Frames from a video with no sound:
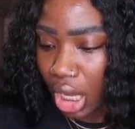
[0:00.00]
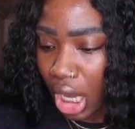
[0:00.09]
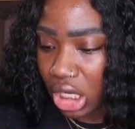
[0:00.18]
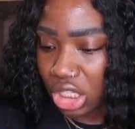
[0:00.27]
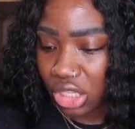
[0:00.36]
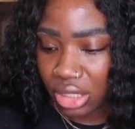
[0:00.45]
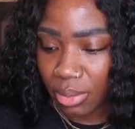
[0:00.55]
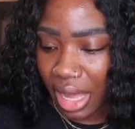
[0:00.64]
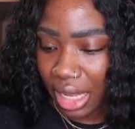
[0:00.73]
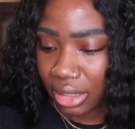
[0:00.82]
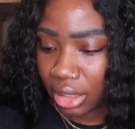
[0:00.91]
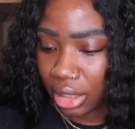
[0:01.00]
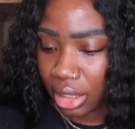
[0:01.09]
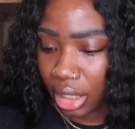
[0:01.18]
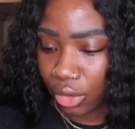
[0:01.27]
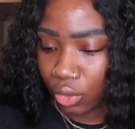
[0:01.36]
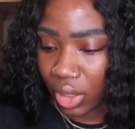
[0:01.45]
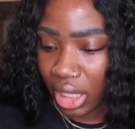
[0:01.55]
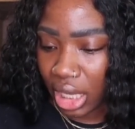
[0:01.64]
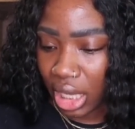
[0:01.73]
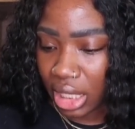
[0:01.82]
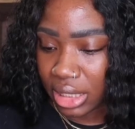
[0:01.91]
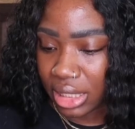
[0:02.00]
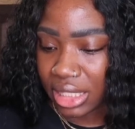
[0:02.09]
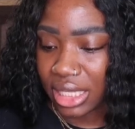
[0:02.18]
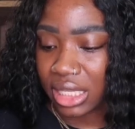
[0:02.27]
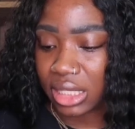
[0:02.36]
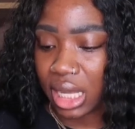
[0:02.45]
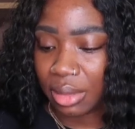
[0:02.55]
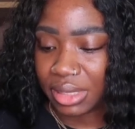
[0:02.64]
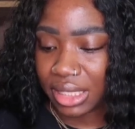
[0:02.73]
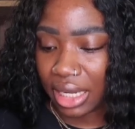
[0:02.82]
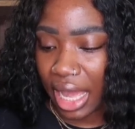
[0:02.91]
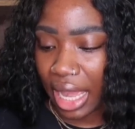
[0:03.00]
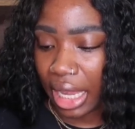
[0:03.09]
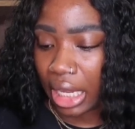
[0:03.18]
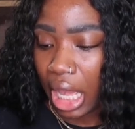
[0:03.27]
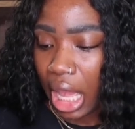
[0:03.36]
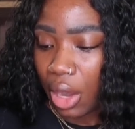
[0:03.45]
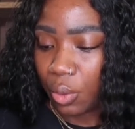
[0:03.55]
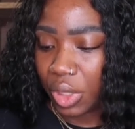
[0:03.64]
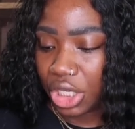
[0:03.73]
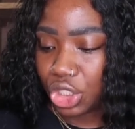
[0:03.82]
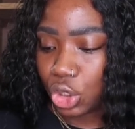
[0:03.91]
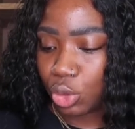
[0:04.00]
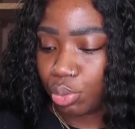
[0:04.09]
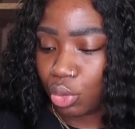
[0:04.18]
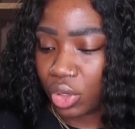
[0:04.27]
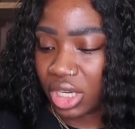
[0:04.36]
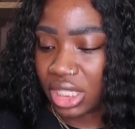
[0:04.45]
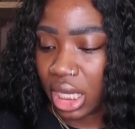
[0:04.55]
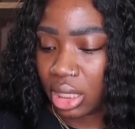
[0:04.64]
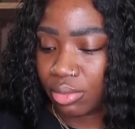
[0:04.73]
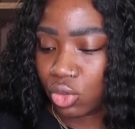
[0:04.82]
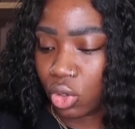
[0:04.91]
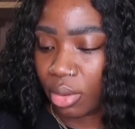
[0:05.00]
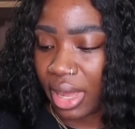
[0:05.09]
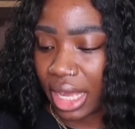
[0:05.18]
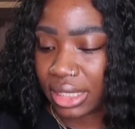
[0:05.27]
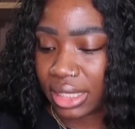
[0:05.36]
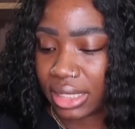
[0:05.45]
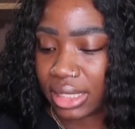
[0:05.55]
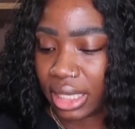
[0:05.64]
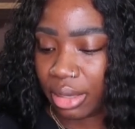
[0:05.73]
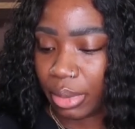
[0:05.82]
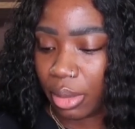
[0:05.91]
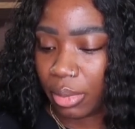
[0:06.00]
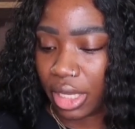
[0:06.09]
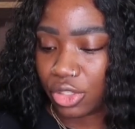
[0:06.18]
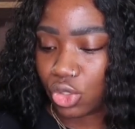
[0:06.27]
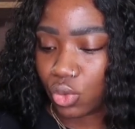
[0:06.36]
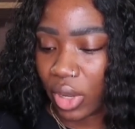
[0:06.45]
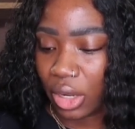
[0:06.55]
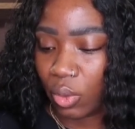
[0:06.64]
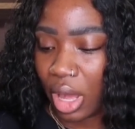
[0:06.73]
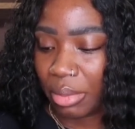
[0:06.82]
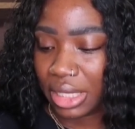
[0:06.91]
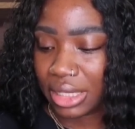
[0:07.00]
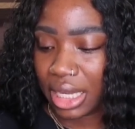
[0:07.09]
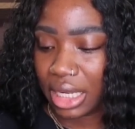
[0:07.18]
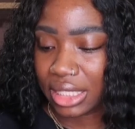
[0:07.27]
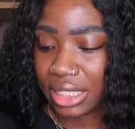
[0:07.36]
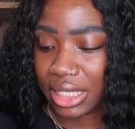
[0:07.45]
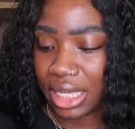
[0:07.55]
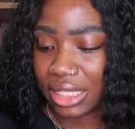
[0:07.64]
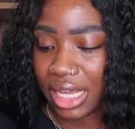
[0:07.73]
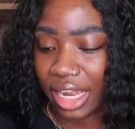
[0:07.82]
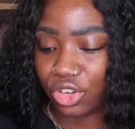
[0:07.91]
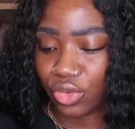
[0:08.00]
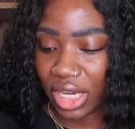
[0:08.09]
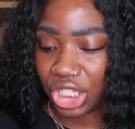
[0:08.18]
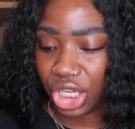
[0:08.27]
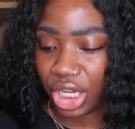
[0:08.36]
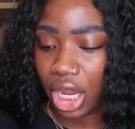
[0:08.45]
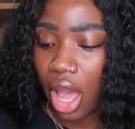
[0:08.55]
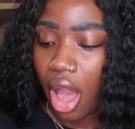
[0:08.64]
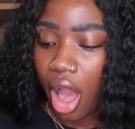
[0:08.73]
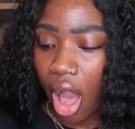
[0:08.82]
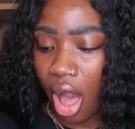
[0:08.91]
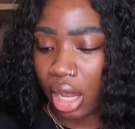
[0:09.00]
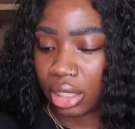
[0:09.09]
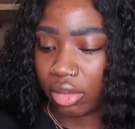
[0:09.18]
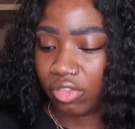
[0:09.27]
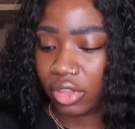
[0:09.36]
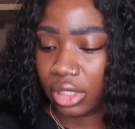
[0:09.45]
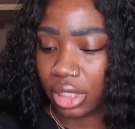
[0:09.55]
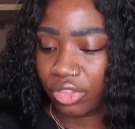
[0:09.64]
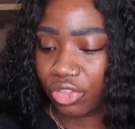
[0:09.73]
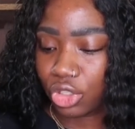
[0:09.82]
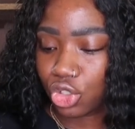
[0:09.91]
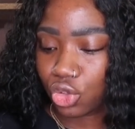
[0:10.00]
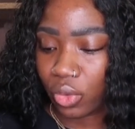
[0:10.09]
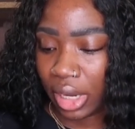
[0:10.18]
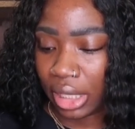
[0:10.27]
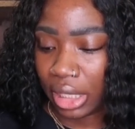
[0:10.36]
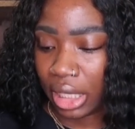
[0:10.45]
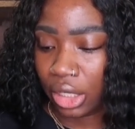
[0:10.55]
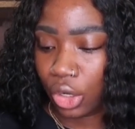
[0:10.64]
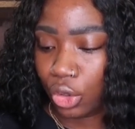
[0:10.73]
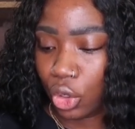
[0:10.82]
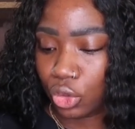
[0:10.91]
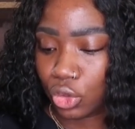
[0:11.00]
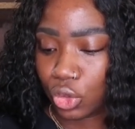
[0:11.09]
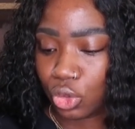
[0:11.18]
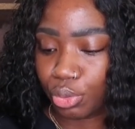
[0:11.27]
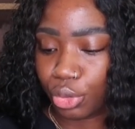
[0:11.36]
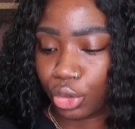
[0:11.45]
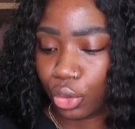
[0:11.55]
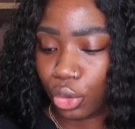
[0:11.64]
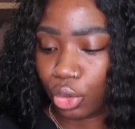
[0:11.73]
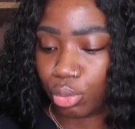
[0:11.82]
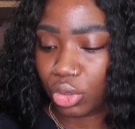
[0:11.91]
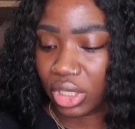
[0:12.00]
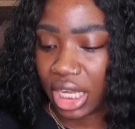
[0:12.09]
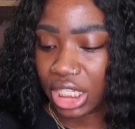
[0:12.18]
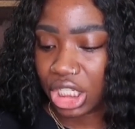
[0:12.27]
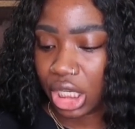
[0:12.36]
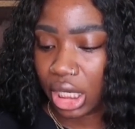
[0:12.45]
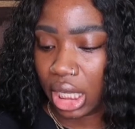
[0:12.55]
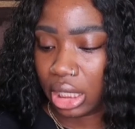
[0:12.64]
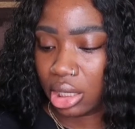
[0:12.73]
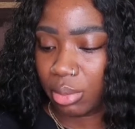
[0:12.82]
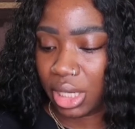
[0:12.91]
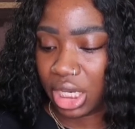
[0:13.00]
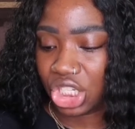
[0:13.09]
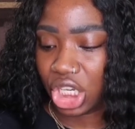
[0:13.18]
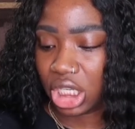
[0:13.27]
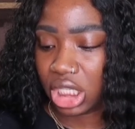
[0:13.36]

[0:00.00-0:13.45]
It just talks about the ingredients. It says Upsilite, which supports and absorbs excess sebum and sweat while maintaining skin's hydration. Olive, delivered squalene, known to support oil production and diminish